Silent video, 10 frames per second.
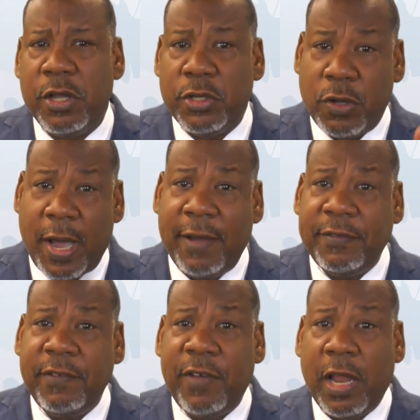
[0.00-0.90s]
So I
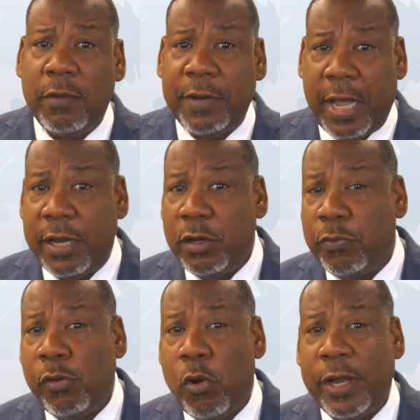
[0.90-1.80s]
have developed and
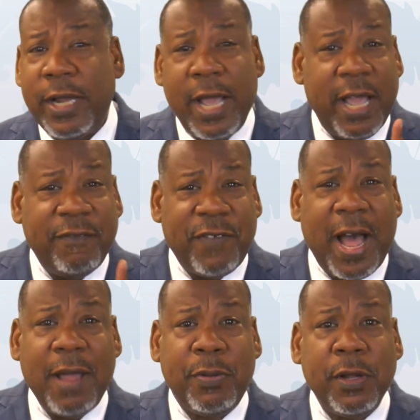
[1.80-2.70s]
deployed a
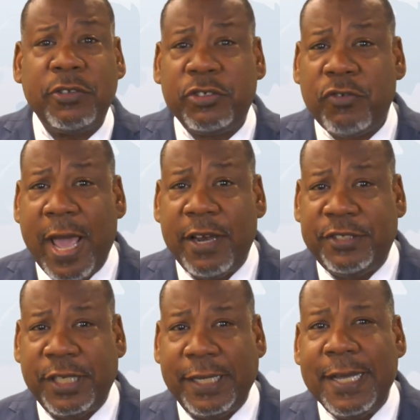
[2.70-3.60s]
5-pillar
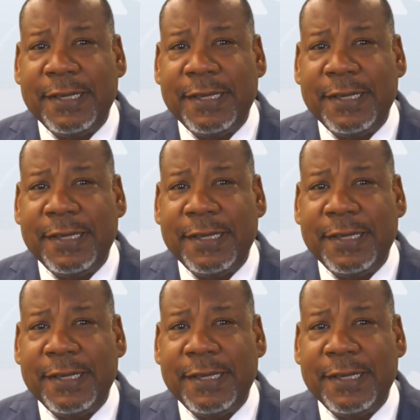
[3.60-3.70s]
strategy